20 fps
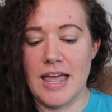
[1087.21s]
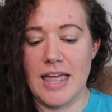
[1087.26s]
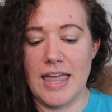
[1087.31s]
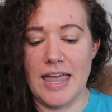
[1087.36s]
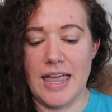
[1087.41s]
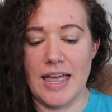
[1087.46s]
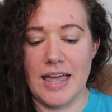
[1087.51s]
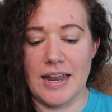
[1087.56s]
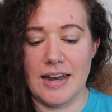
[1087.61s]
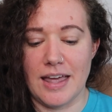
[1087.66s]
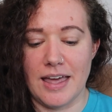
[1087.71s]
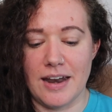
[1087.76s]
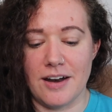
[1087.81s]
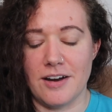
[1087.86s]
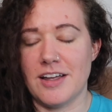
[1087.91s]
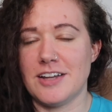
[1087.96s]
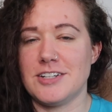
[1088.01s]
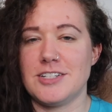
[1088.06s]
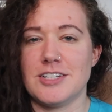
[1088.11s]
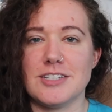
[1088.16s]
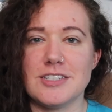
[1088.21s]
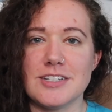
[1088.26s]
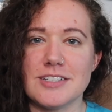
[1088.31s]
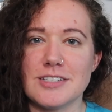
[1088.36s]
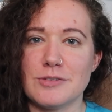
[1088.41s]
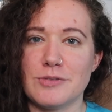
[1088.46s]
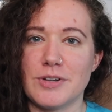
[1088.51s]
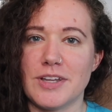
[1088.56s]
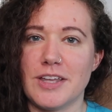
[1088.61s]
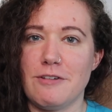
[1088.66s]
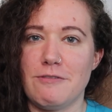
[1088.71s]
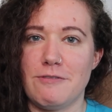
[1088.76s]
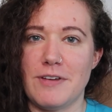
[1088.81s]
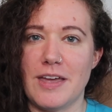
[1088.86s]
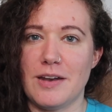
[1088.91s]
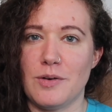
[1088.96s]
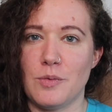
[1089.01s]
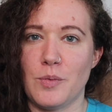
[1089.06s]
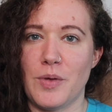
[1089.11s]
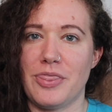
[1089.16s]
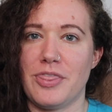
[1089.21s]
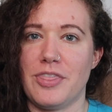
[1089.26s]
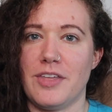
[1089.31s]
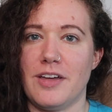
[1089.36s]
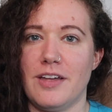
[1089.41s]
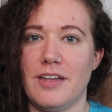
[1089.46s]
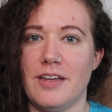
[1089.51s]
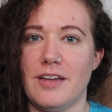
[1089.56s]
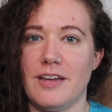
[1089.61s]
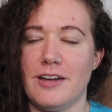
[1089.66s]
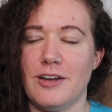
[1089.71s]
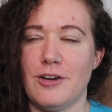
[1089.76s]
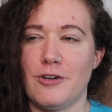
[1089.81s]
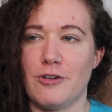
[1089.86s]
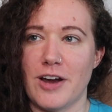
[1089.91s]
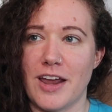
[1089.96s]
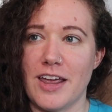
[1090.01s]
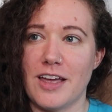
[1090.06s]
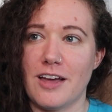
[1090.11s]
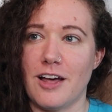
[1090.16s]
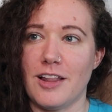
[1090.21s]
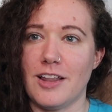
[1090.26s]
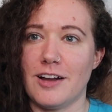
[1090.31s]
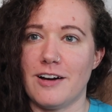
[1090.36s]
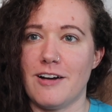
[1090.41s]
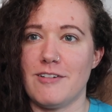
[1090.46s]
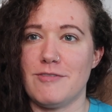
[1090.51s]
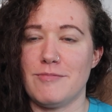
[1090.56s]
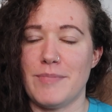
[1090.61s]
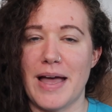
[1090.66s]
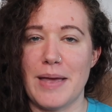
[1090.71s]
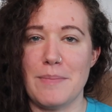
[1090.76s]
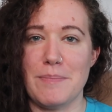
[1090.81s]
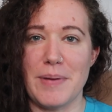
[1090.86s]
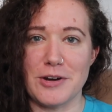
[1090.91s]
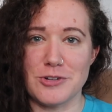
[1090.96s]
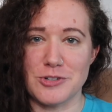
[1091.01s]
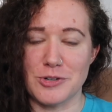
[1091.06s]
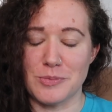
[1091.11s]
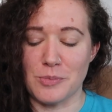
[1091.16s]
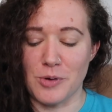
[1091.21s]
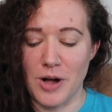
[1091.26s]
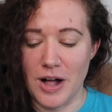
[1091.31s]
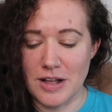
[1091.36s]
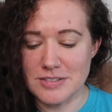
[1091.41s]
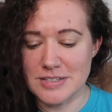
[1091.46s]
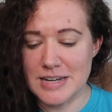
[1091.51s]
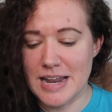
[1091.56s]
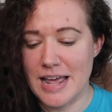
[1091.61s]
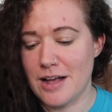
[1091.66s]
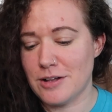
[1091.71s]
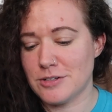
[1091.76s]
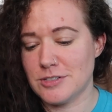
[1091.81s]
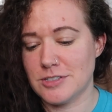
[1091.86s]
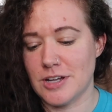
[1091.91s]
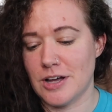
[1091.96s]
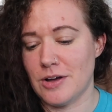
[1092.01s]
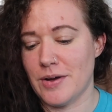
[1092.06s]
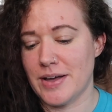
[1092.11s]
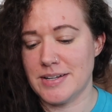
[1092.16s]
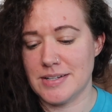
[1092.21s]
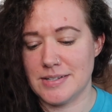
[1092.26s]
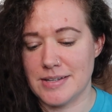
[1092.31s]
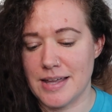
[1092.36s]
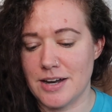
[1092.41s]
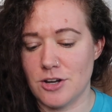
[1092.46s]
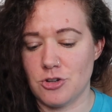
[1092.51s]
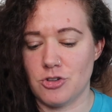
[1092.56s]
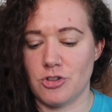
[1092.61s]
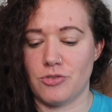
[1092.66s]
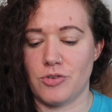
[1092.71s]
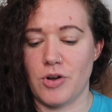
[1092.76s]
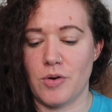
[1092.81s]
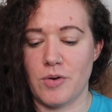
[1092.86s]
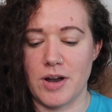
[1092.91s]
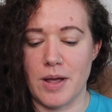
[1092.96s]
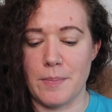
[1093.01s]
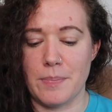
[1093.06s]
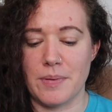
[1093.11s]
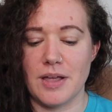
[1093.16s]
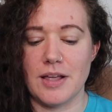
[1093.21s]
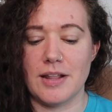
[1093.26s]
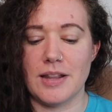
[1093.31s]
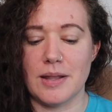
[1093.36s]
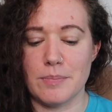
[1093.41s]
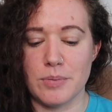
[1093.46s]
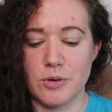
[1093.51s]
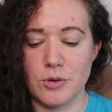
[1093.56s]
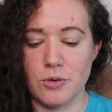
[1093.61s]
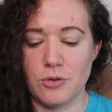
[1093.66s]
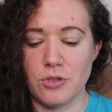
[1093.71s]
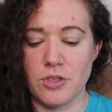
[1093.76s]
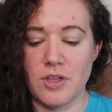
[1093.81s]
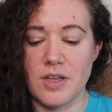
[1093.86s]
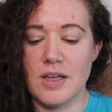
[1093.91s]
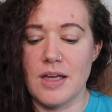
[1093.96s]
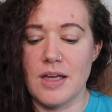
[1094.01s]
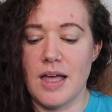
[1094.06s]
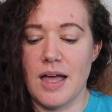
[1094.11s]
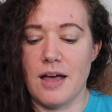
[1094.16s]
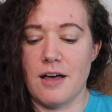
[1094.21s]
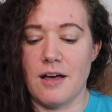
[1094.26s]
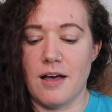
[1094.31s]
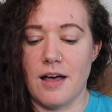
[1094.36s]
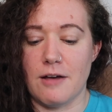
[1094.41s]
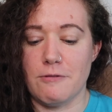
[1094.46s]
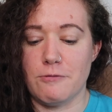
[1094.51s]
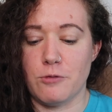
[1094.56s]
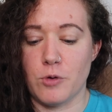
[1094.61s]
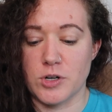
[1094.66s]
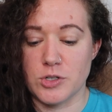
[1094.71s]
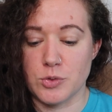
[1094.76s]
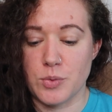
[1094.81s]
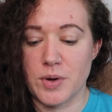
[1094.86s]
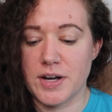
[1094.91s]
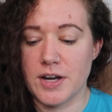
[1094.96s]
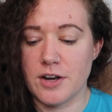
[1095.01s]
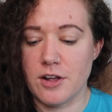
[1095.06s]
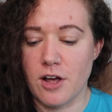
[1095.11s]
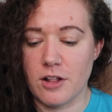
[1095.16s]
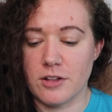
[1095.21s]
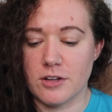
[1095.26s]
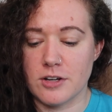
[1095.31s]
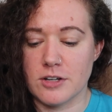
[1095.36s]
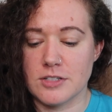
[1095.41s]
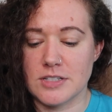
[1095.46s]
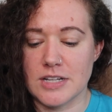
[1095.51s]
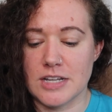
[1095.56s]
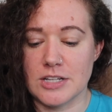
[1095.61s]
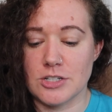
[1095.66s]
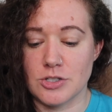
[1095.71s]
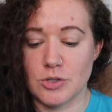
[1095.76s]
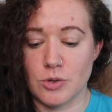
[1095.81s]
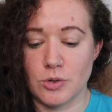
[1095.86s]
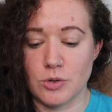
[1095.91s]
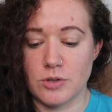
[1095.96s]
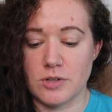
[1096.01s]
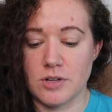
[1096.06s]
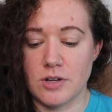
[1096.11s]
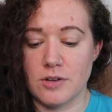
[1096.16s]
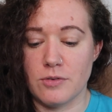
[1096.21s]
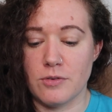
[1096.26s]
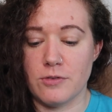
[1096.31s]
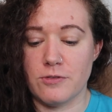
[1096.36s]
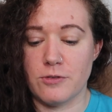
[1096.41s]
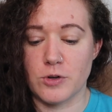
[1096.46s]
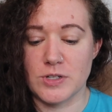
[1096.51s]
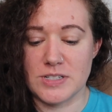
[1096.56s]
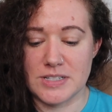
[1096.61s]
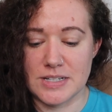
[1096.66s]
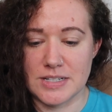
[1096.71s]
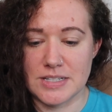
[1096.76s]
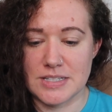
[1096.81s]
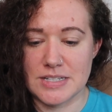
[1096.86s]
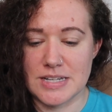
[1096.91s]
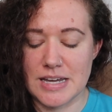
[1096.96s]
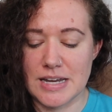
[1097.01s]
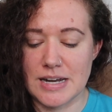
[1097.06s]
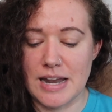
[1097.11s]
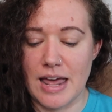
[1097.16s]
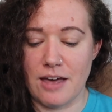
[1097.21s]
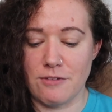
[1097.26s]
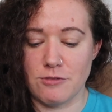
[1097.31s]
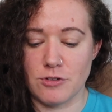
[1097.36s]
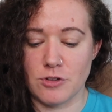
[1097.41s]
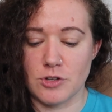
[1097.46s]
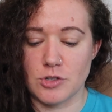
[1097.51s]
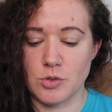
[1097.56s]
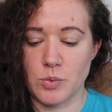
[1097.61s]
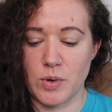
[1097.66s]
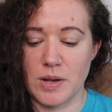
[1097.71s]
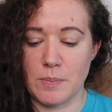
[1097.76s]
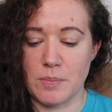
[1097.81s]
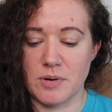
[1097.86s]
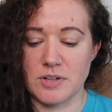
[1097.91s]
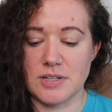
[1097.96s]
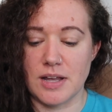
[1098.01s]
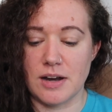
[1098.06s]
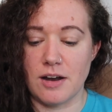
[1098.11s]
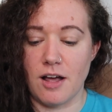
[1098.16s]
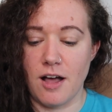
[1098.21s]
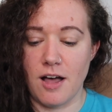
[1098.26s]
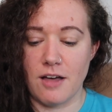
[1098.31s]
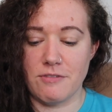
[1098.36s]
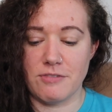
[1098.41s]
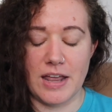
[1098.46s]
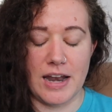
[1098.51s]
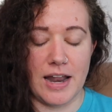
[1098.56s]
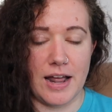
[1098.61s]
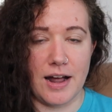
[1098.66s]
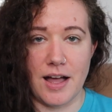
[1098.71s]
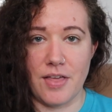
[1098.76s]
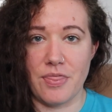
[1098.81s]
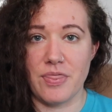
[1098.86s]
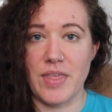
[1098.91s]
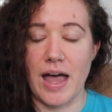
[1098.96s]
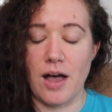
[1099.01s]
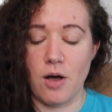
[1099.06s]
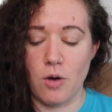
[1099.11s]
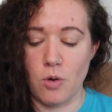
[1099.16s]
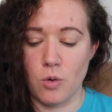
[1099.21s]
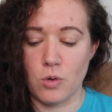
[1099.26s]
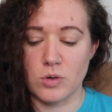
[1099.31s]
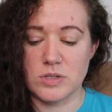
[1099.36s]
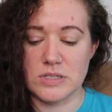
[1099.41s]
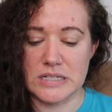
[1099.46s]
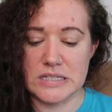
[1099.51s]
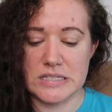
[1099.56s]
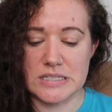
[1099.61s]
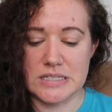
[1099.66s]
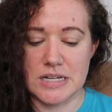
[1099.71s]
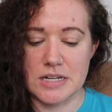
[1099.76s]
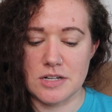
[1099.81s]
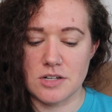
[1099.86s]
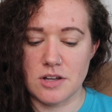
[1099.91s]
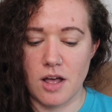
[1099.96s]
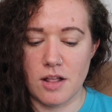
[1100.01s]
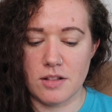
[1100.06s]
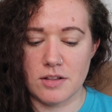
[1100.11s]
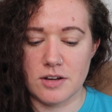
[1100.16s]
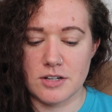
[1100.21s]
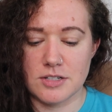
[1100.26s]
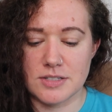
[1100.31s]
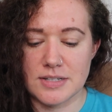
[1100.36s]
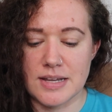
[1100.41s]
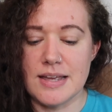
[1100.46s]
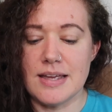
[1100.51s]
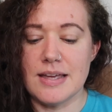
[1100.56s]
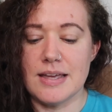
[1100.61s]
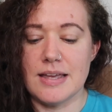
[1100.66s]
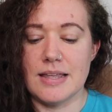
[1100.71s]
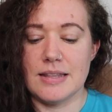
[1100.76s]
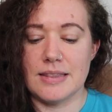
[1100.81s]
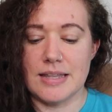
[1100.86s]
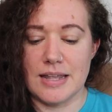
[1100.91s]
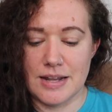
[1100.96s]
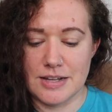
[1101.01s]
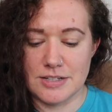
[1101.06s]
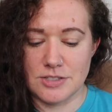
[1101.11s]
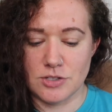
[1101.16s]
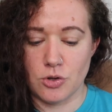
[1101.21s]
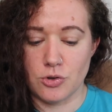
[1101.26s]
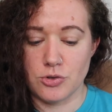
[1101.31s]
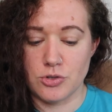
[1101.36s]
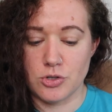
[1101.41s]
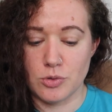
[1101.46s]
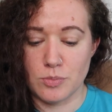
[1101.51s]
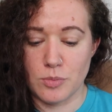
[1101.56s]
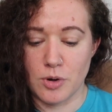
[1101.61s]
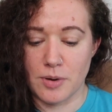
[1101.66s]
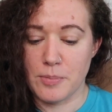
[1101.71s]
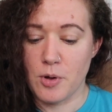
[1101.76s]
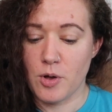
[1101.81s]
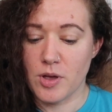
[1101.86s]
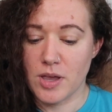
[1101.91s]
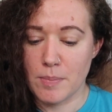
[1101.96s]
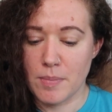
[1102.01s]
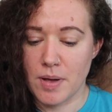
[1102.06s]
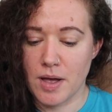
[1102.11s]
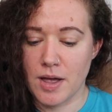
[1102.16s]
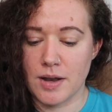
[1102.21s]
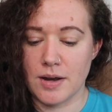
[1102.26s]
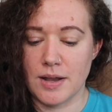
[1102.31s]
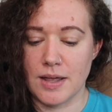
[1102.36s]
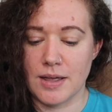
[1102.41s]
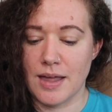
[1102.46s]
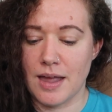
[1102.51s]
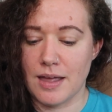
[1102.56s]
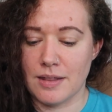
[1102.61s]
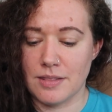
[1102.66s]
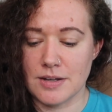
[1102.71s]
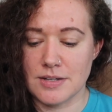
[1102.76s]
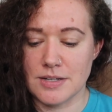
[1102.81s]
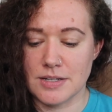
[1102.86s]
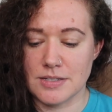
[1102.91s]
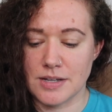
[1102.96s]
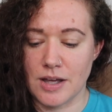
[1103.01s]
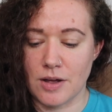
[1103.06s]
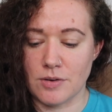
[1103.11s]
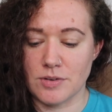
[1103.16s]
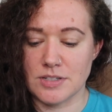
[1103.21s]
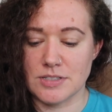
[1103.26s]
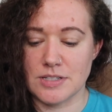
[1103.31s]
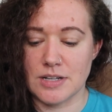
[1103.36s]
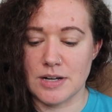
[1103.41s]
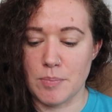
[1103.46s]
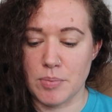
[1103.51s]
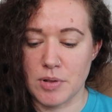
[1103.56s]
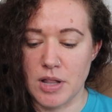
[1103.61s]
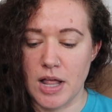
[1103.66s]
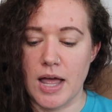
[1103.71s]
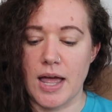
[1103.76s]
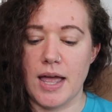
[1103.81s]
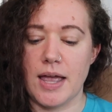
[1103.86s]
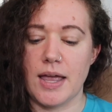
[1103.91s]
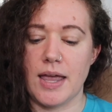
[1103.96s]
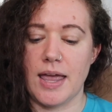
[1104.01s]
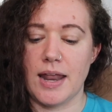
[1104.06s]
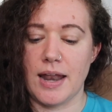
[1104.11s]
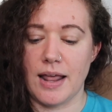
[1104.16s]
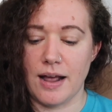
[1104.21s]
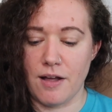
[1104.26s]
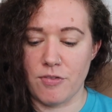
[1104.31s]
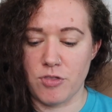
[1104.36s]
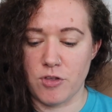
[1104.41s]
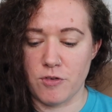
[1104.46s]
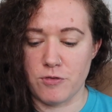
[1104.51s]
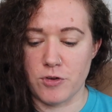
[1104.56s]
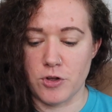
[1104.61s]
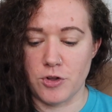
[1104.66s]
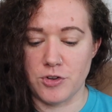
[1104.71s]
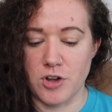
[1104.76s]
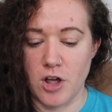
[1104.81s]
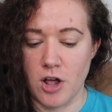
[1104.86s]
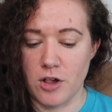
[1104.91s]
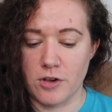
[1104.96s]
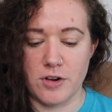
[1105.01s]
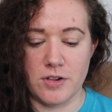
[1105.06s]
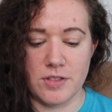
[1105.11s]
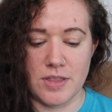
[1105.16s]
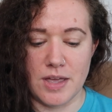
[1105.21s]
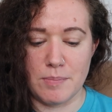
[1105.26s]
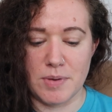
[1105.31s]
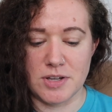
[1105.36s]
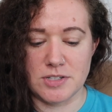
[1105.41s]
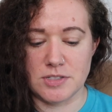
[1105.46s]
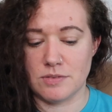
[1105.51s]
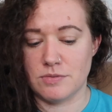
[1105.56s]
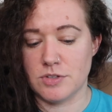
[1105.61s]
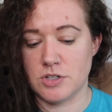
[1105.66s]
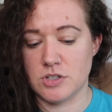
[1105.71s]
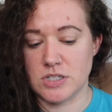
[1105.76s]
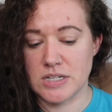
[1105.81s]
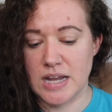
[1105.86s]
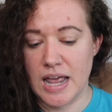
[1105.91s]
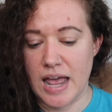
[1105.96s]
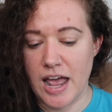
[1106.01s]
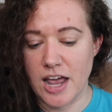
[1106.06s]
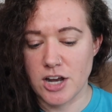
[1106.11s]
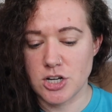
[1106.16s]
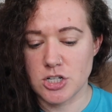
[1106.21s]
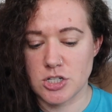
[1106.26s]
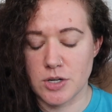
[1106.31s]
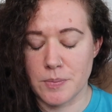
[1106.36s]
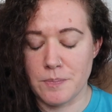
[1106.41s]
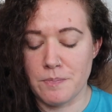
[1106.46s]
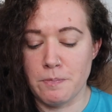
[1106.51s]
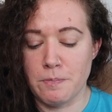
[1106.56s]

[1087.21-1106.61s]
And I don't know, it just doesn't really fit with the gray color of my bedroom walls now, so I decided to throw it up in the booth for $20. It sold for $16 after the 20% off, and I got that whole $16. Then I sold 2 more Pokemon. Again, the discount doesn't apply, and I got the full $1. They must have used cash.